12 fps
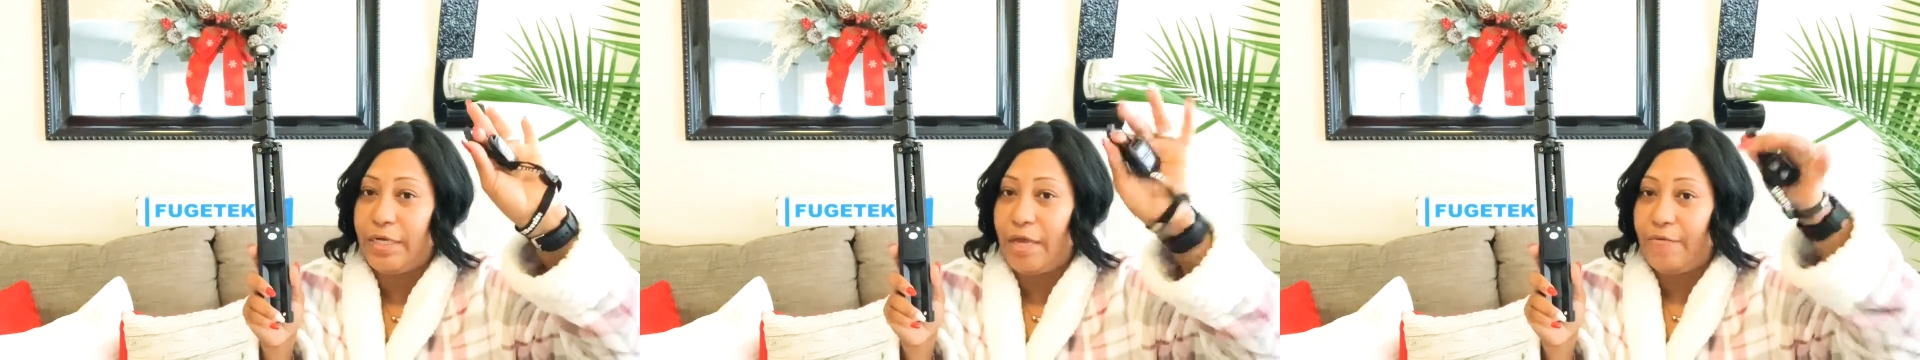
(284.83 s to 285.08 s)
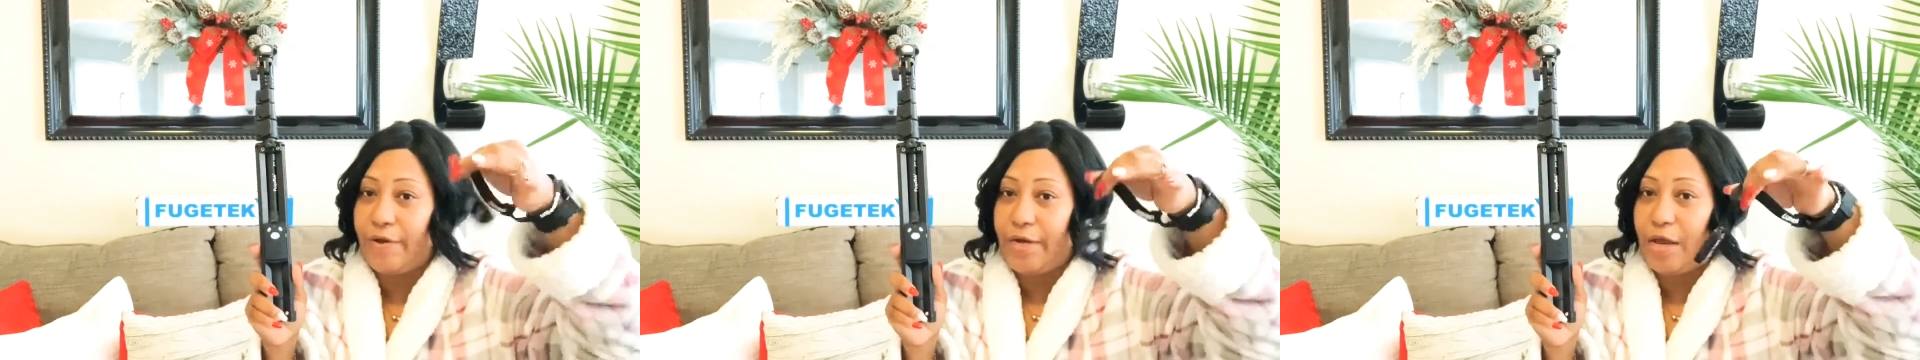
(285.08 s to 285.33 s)

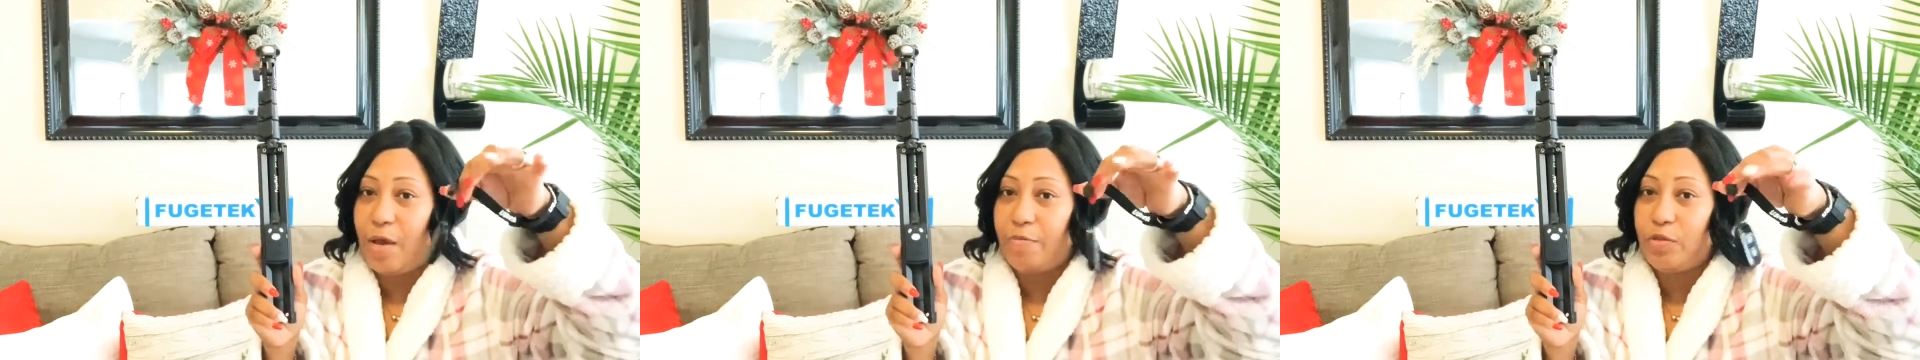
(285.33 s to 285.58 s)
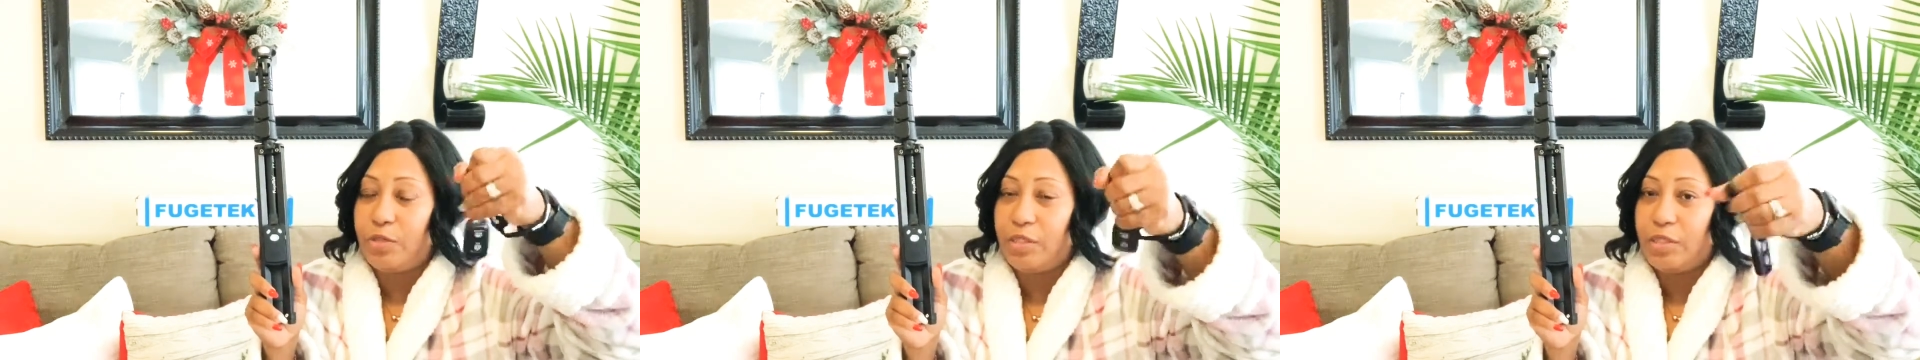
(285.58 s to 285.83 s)
Like right now, I'm
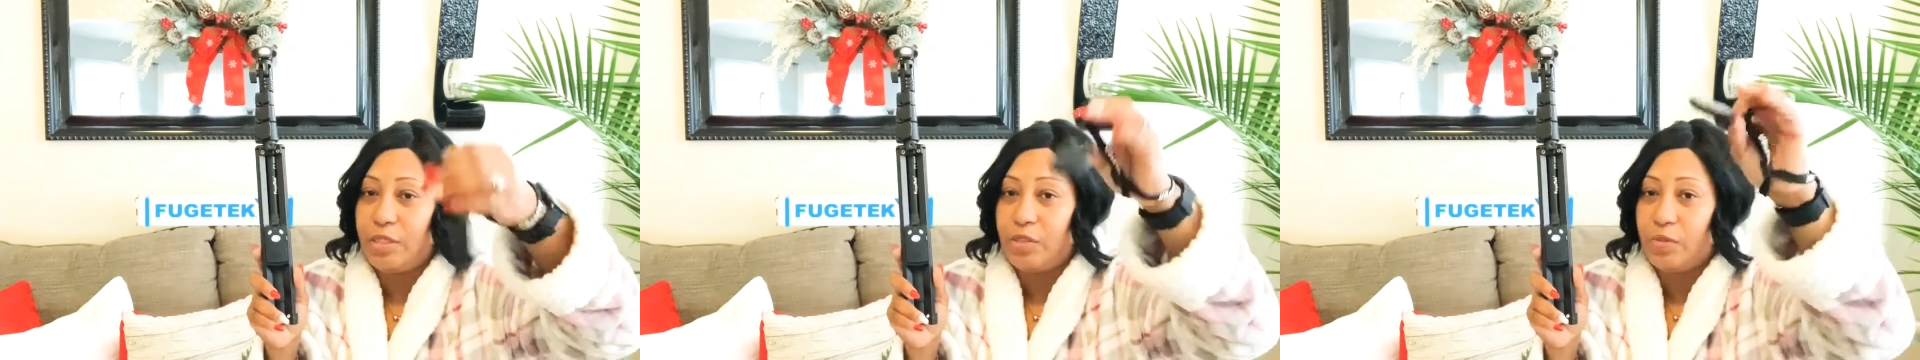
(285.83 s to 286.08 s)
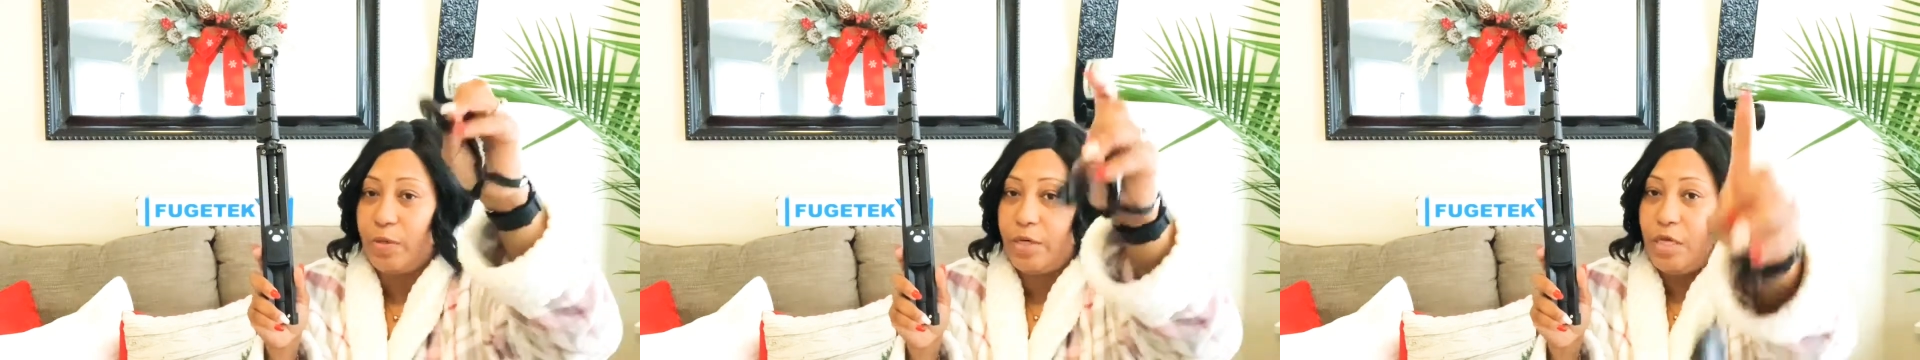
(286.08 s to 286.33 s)
using
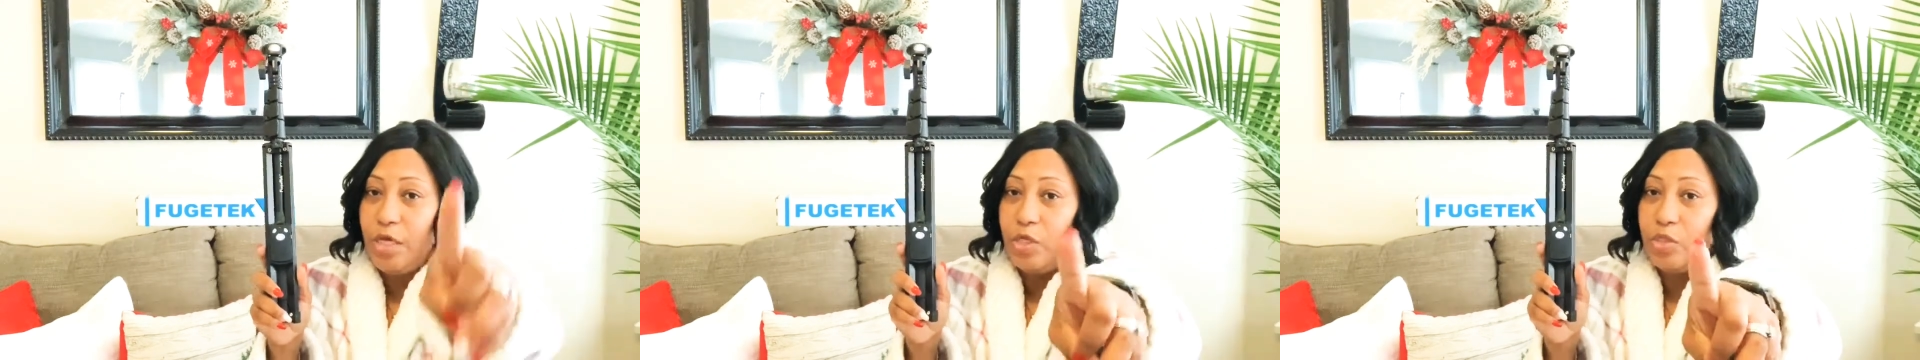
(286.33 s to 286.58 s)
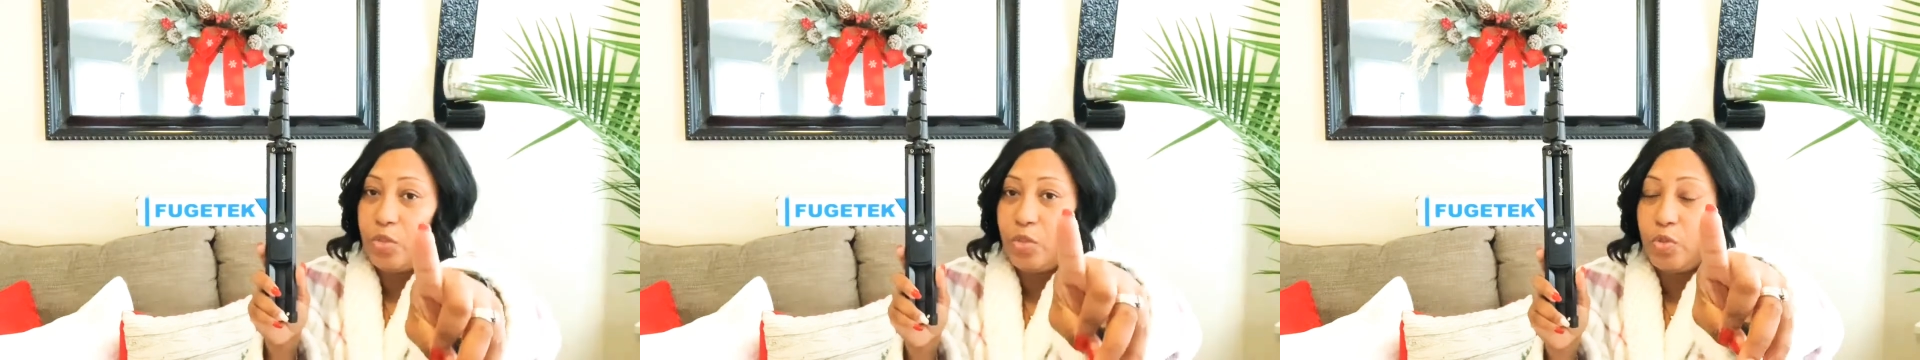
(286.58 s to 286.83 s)
this one
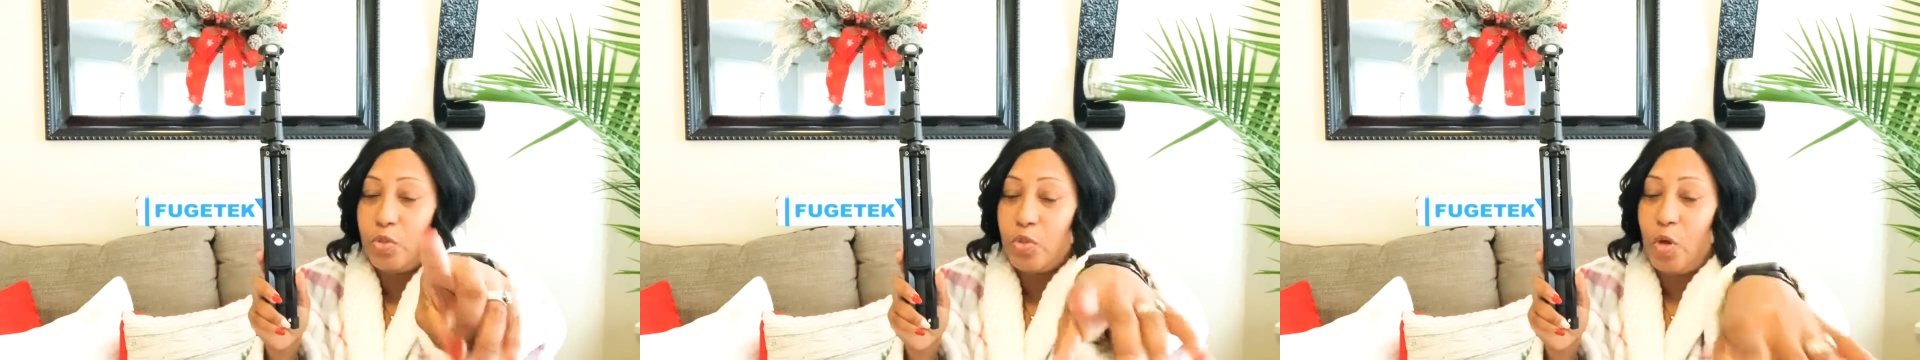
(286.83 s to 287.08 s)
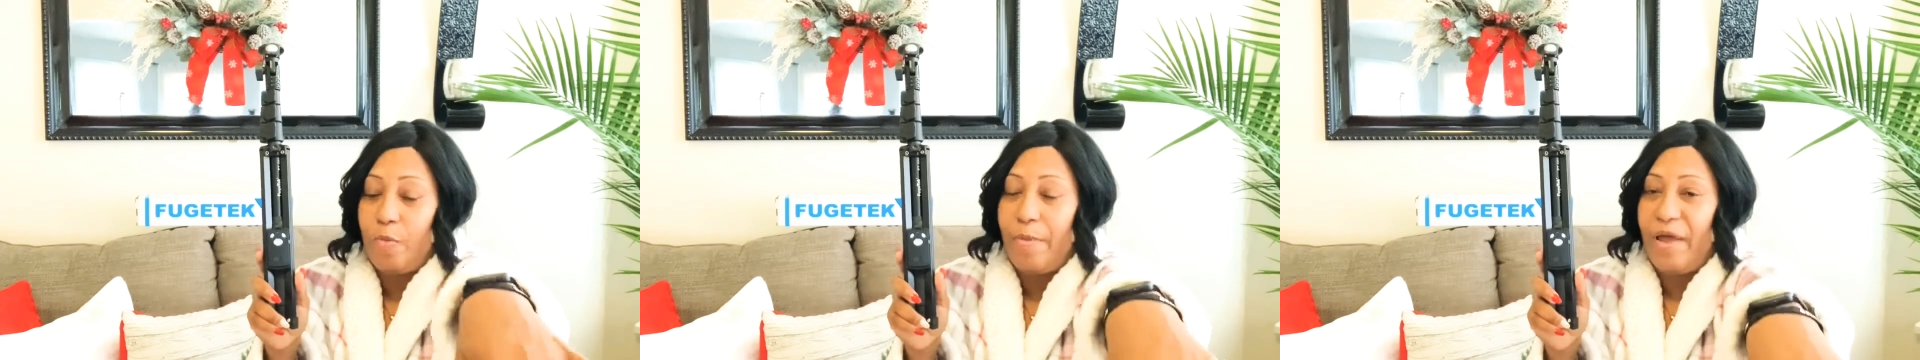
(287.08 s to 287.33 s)
to
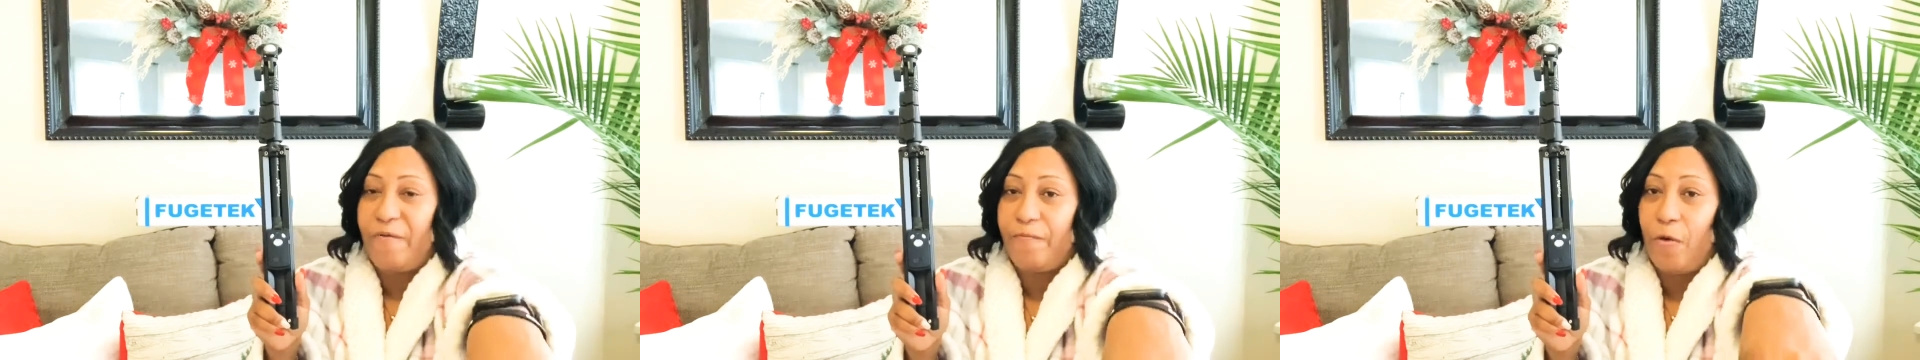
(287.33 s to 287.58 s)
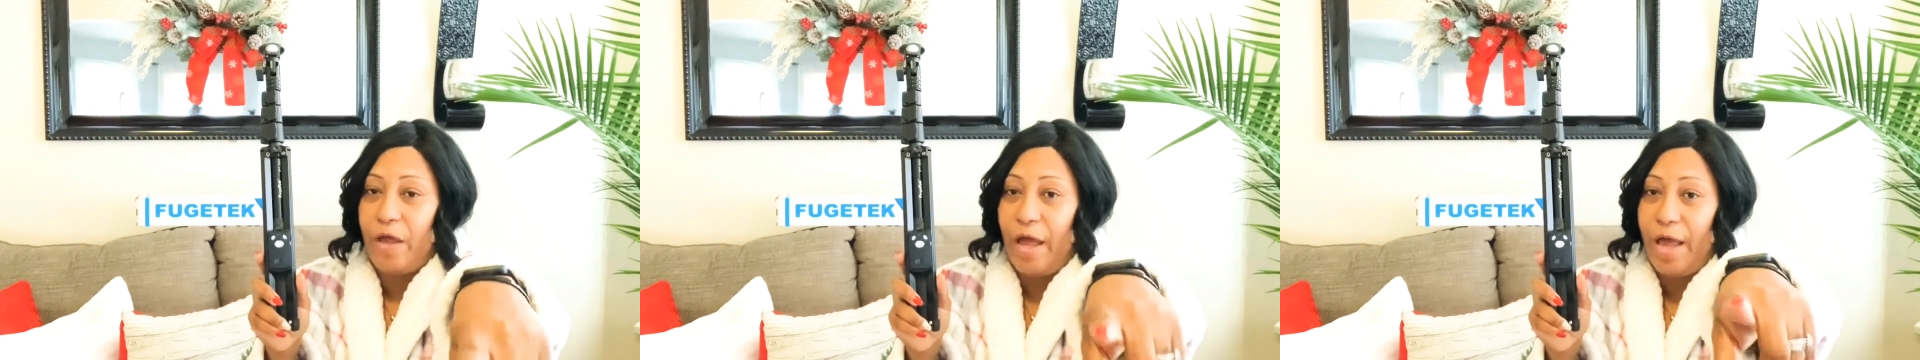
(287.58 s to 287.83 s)
control my phone,